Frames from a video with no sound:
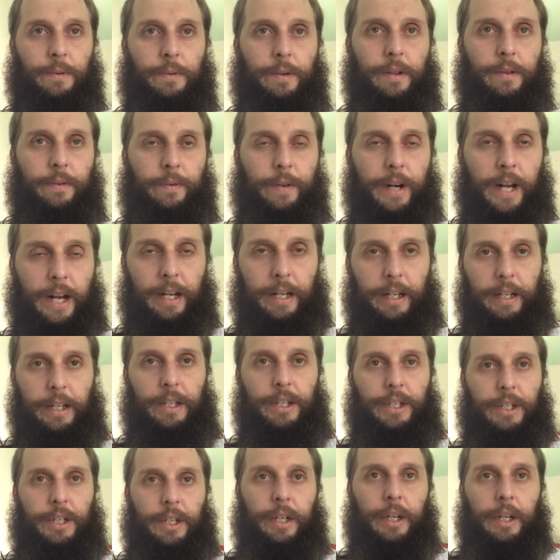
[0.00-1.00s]
with
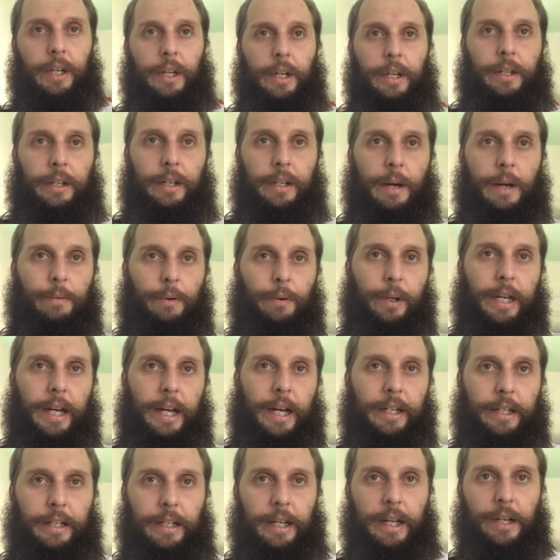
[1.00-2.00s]
rage,
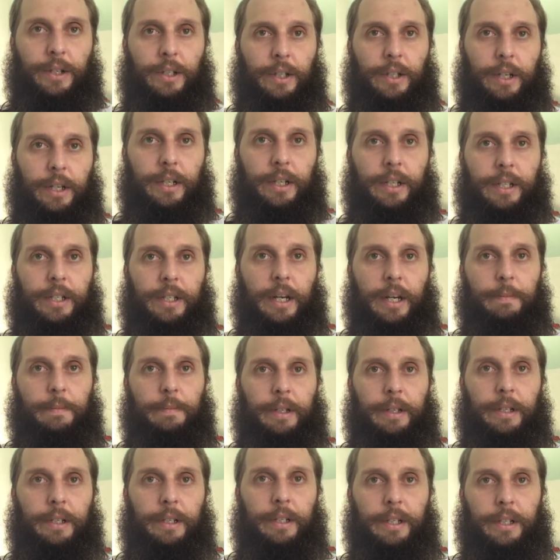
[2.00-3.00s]
Nebuchadnezzar
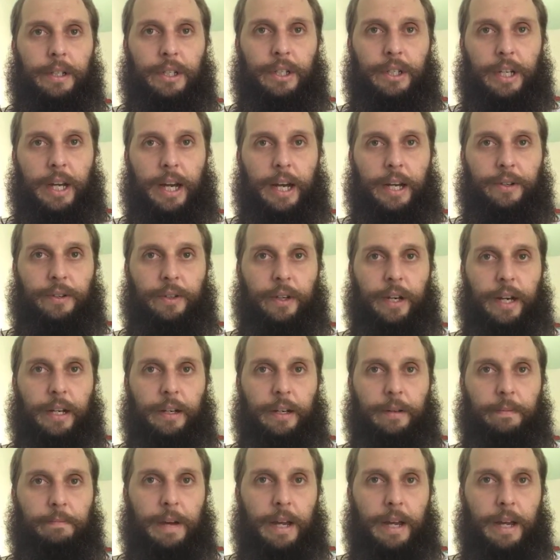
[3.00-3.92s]
summoned Shadrach,